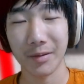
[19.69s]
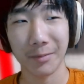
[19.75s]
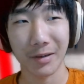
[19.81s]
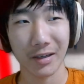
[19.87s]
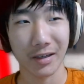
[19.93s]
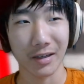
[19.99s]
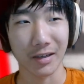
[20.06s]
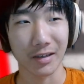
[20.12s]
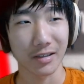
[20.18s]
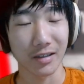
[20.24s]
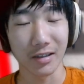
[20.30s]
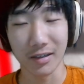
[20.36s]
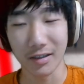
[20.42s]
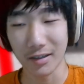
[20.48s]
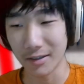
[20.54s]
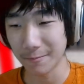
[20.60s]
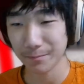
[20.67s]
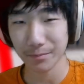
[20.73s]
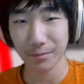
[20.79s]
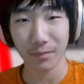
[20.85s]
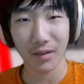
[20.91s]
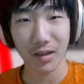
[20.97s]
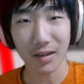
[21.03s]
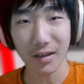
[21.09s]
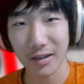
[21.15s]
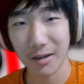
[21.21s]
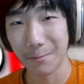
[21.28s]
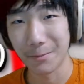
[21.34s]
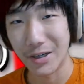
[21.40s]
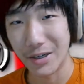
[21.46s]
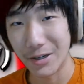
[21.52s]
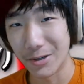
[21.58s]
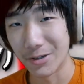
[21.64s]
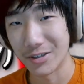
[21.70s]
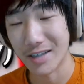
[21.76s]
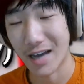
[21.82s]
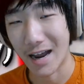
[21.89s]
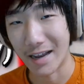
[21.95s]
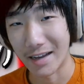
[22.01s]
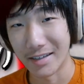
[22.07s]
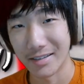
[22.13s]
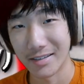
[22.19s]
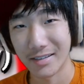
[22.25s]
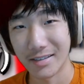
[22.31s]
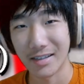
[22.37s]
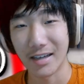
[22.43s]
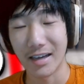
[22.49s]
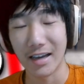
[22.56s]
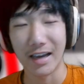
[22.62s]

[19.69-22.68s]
be computer science.